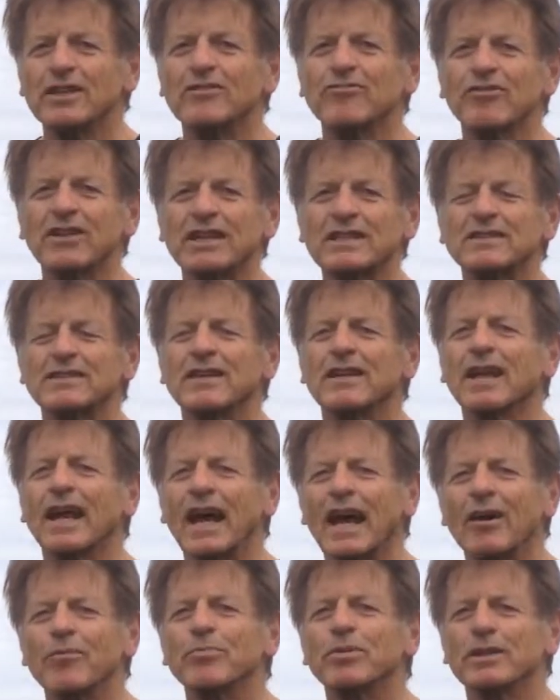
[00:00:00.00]
events that
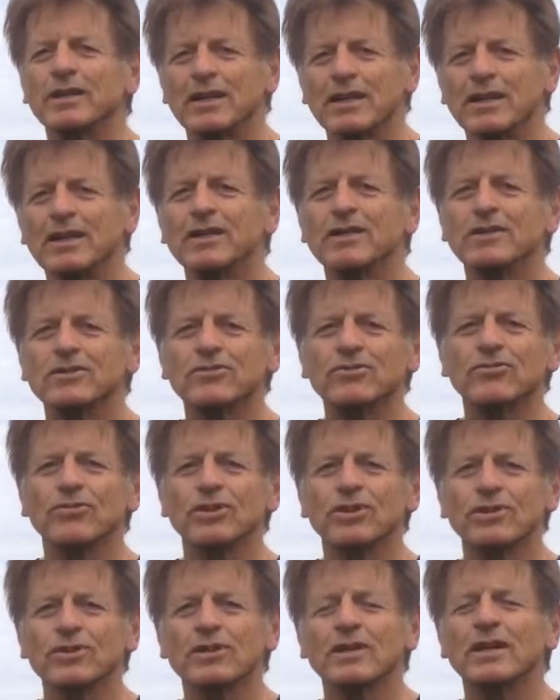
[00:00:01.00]
happen in the
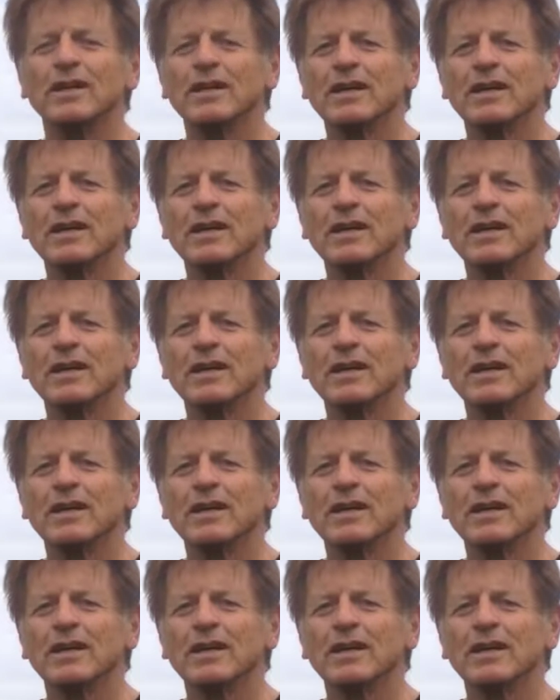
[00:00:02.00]
stroke,